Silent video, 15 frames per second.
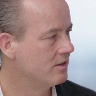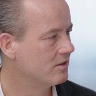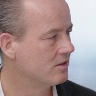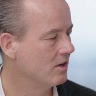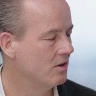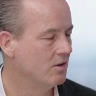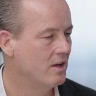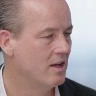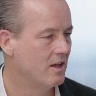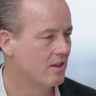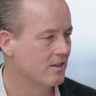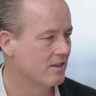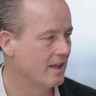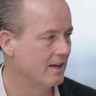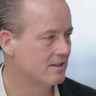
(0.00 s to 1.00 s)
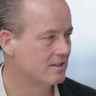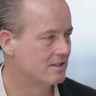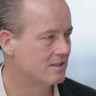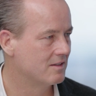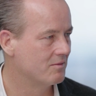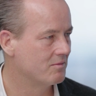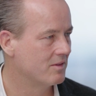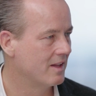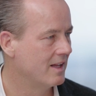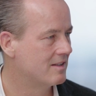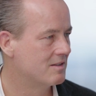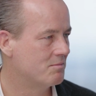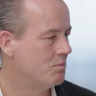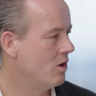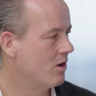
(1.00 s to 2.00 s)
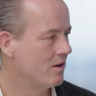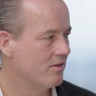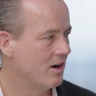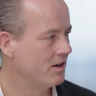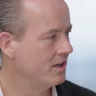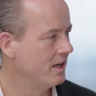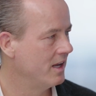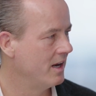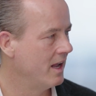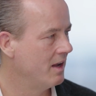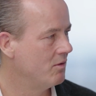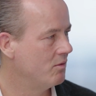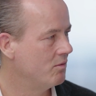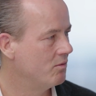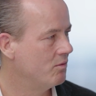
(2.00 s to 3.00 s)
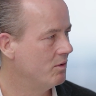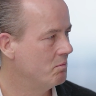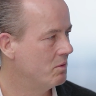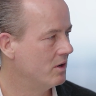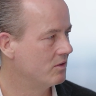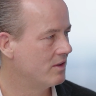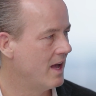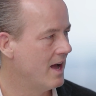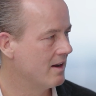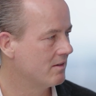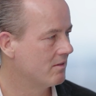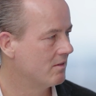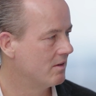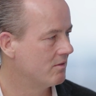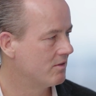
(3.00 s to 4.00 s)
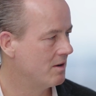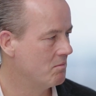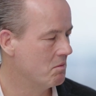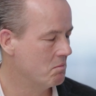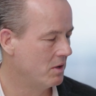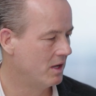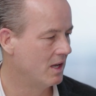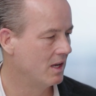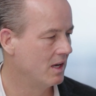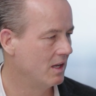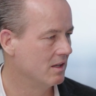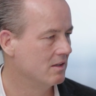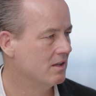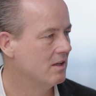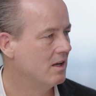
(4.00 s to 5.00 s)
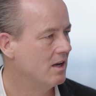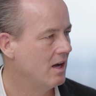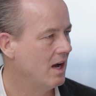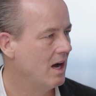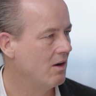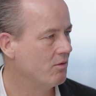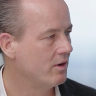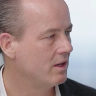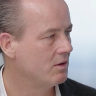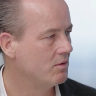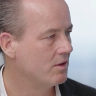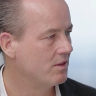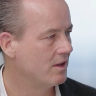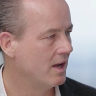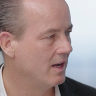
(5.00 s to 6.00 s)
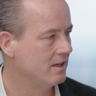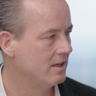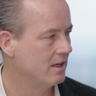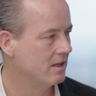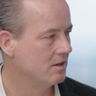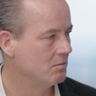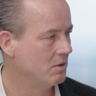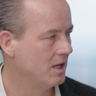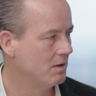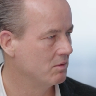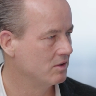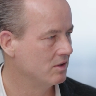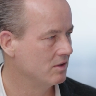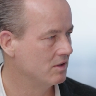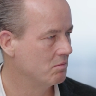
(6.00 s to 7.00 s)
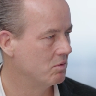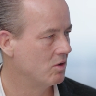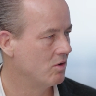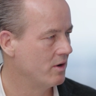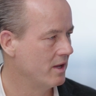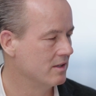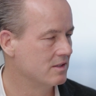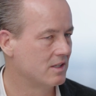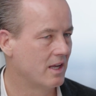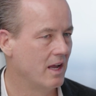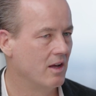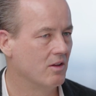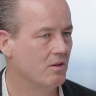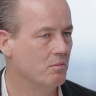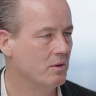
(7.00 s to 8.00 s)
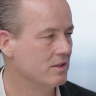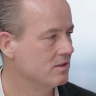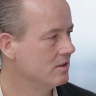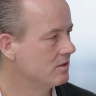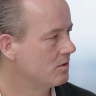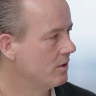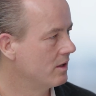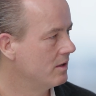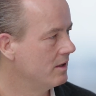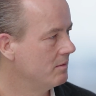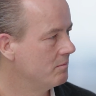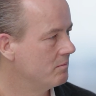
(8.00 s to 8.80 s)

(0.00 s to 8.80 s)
So it's part of our DNA. We built that from the beginning, really with the idea to be able to deploy and scale a business quickly.